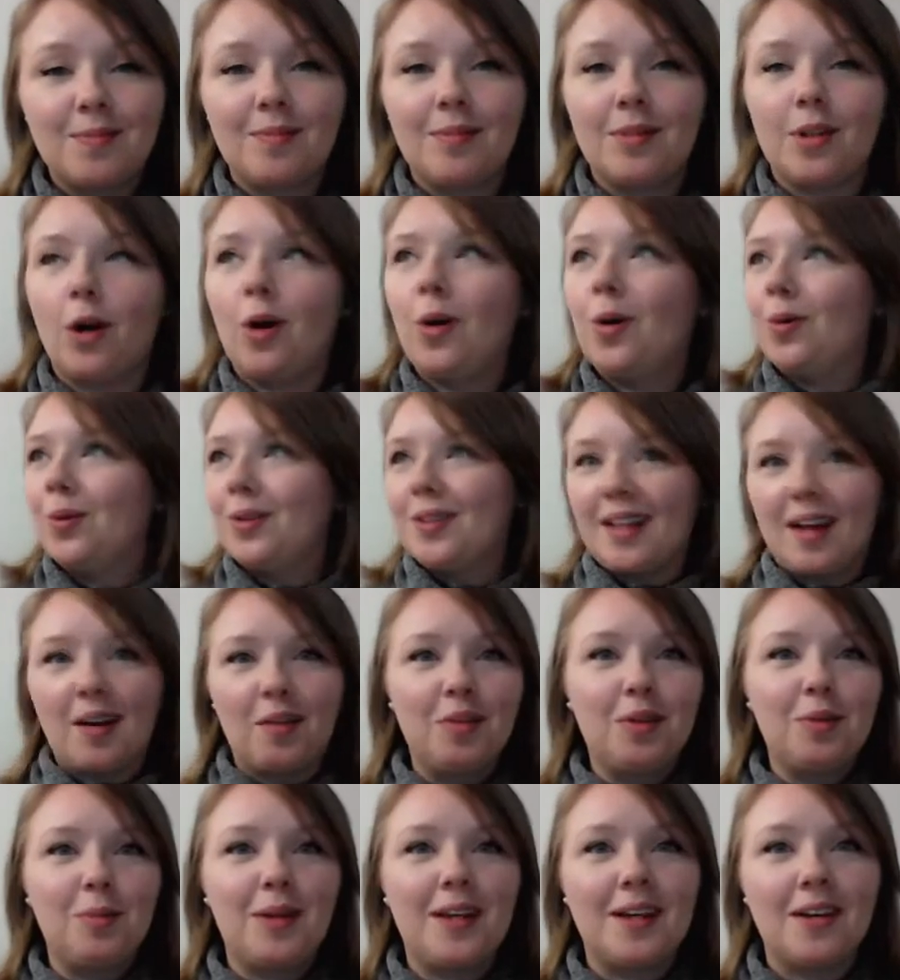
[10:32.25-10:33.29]
Oh, that
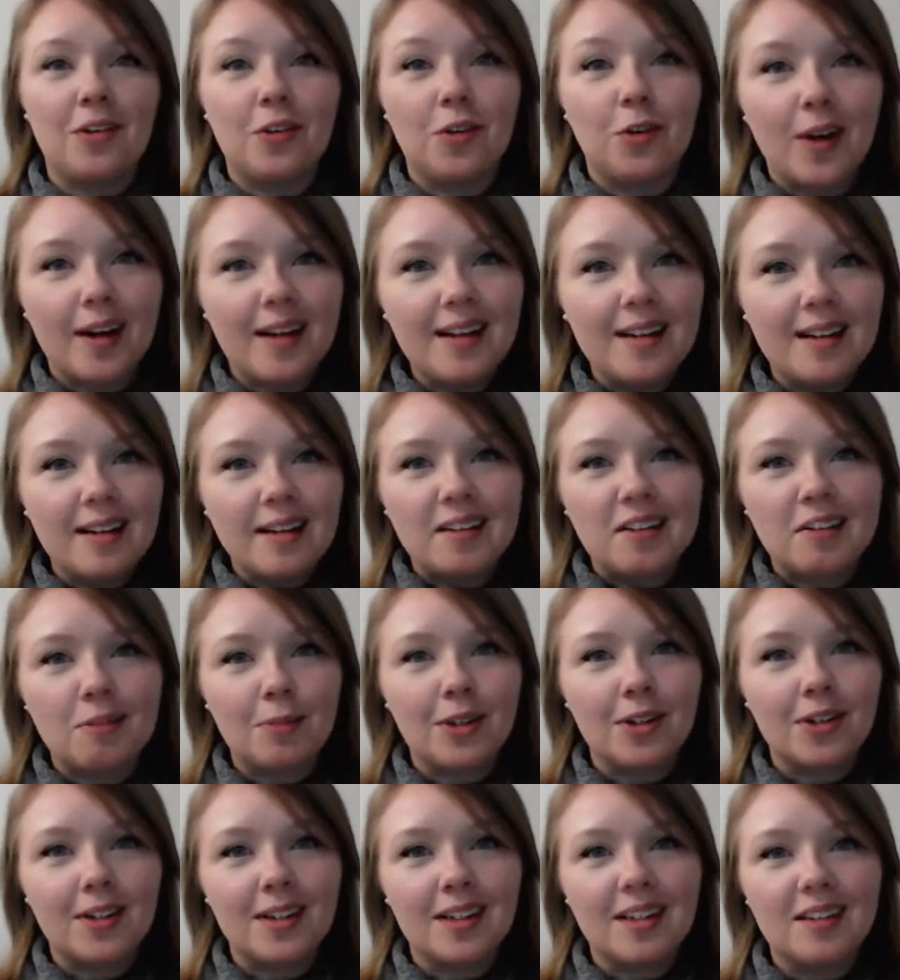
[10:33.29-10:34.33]
would be a great
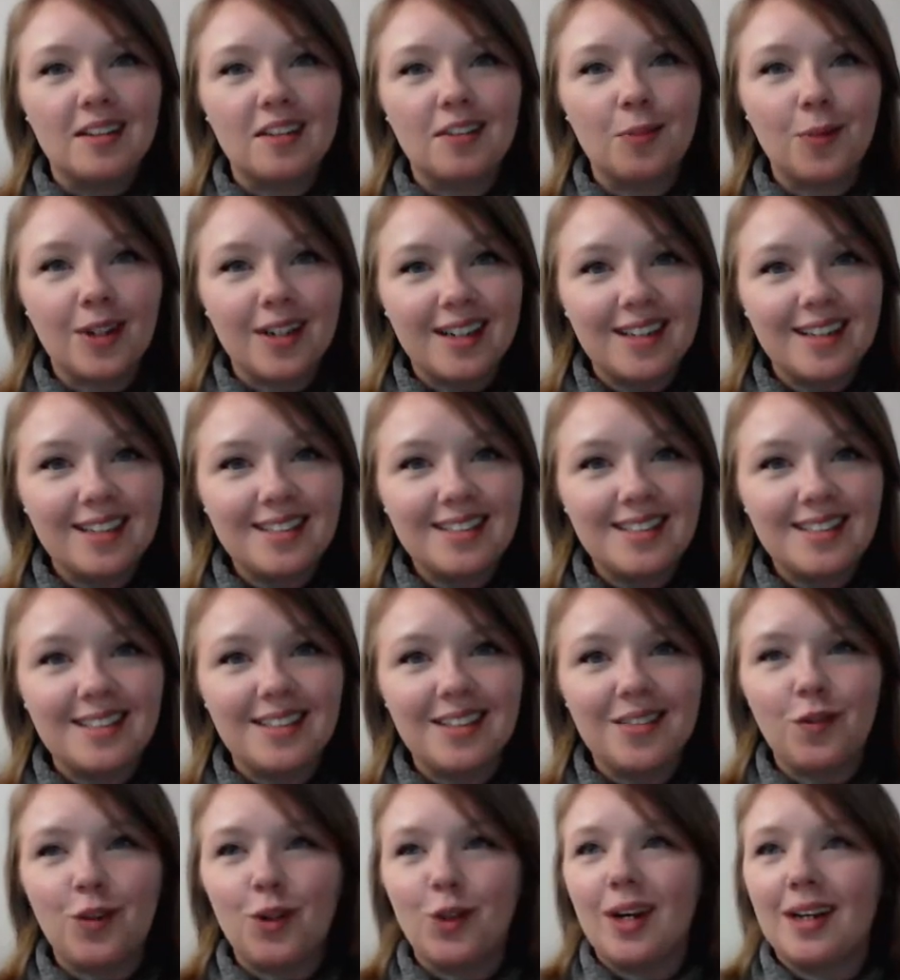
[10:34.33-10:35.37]
experience, wouldn't it?
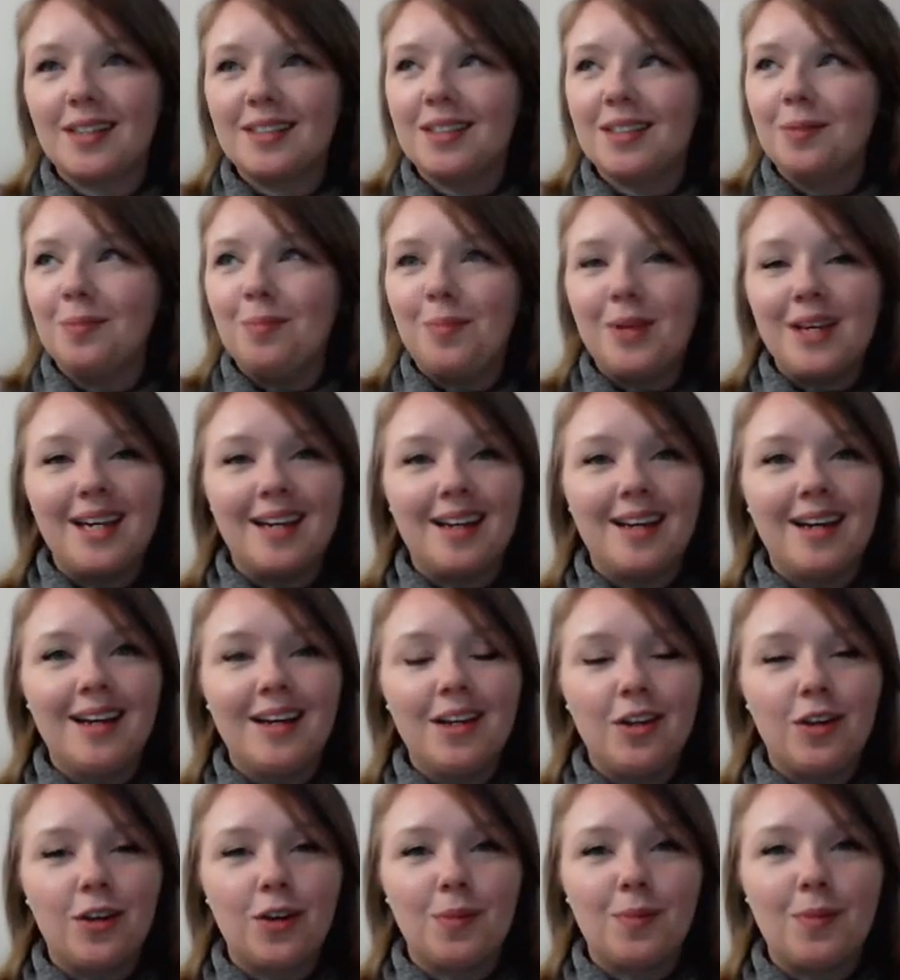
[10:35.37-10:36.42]
If you got to meet
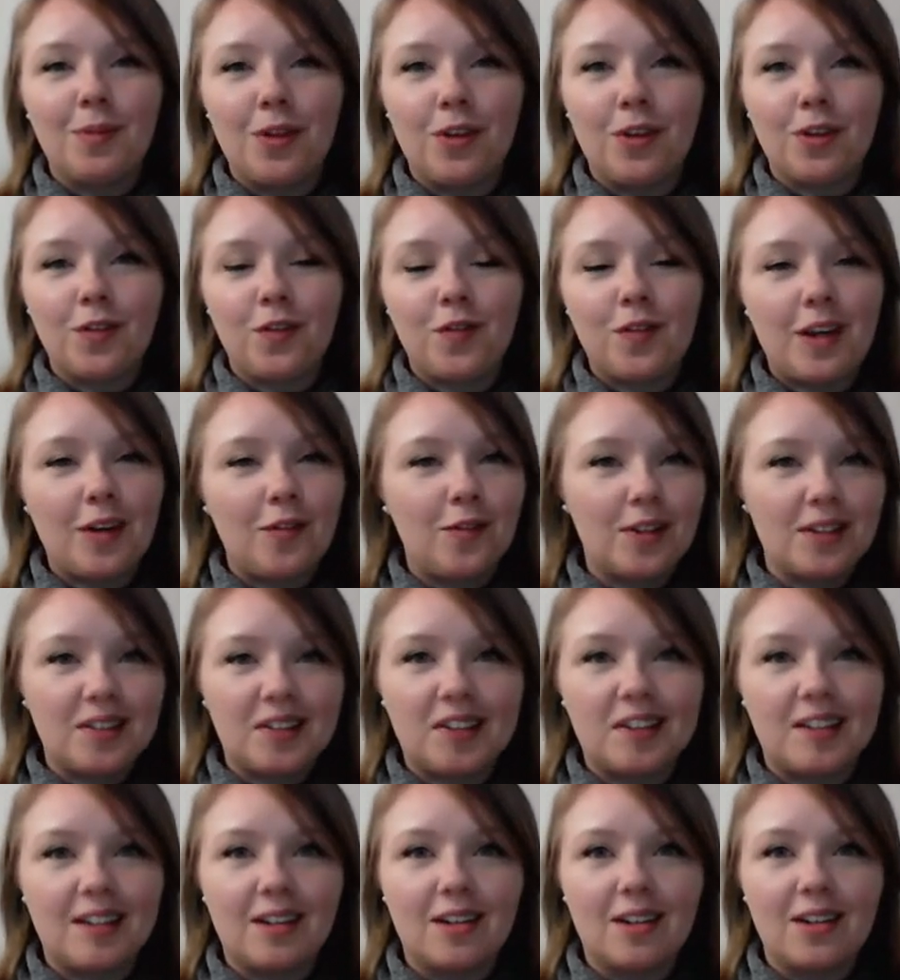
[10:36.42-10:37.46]
your favorite
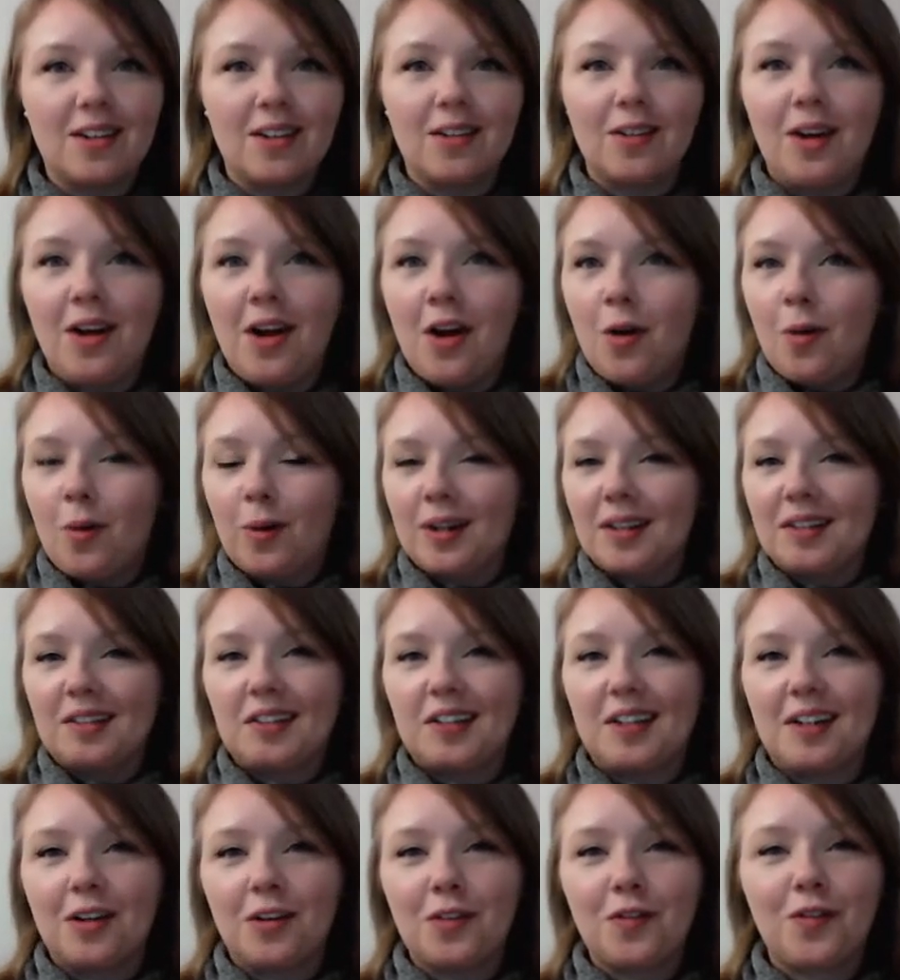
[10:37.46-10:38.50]
singer or a
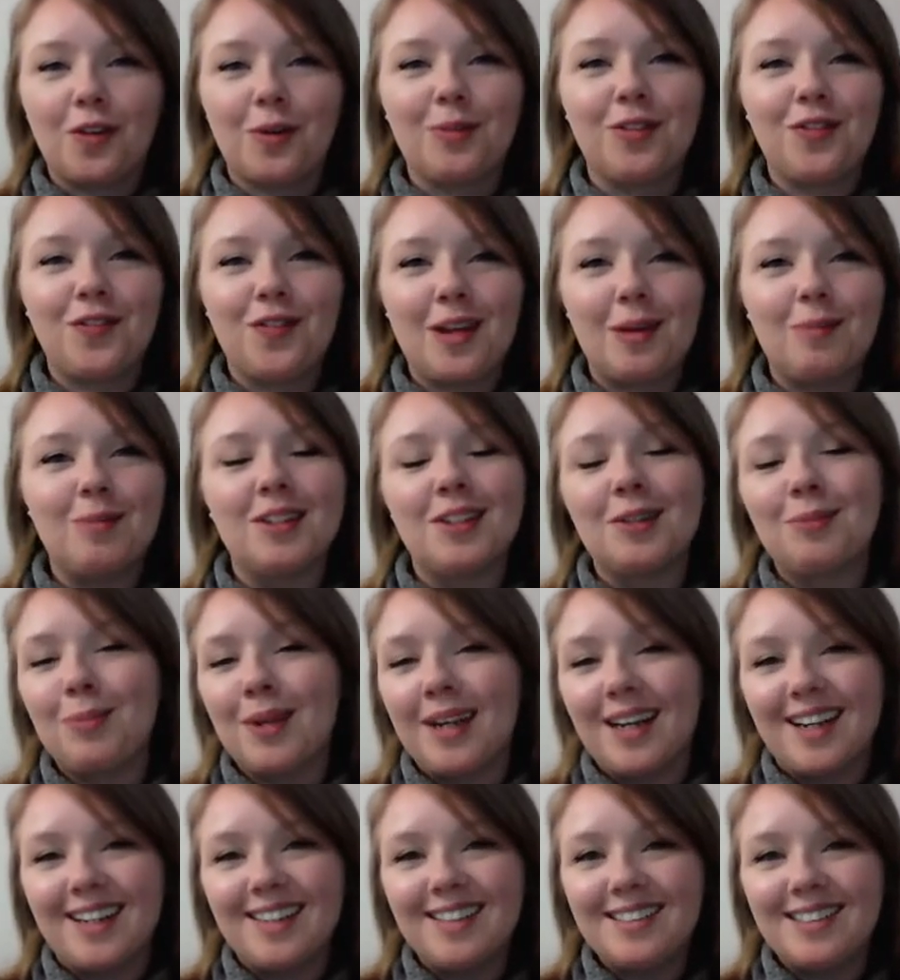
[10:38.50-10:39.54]
singer from a famous
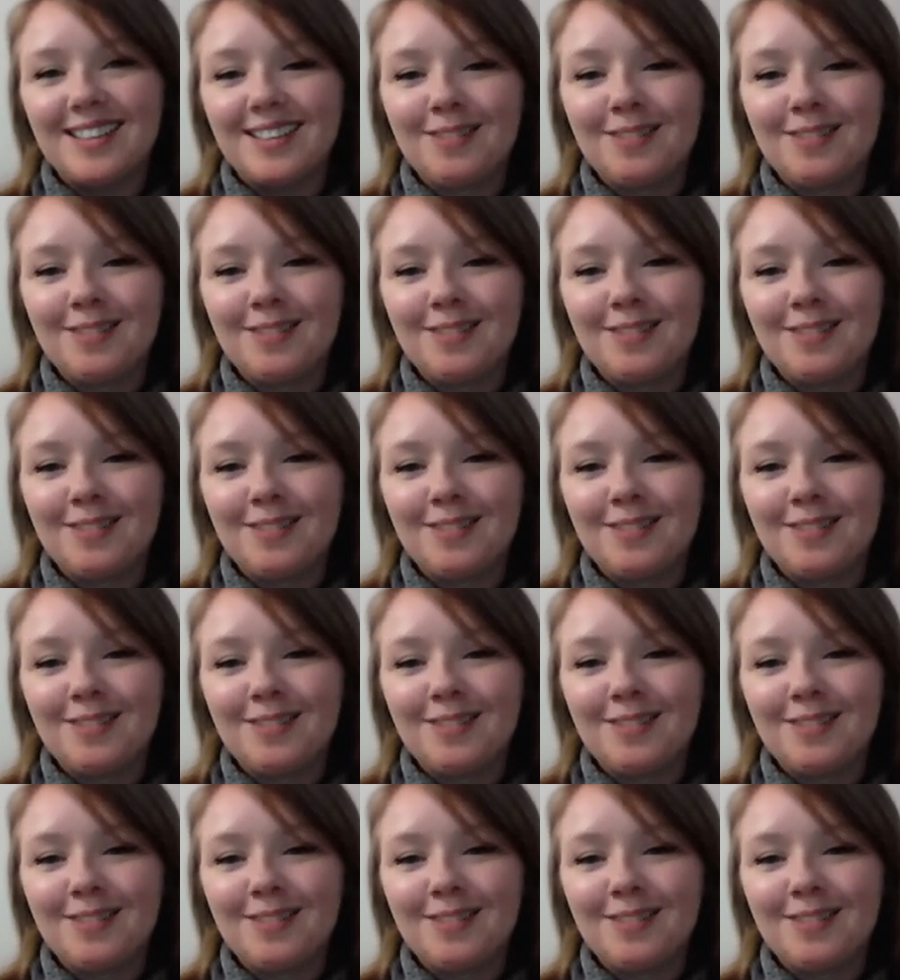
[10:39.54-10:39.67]
band.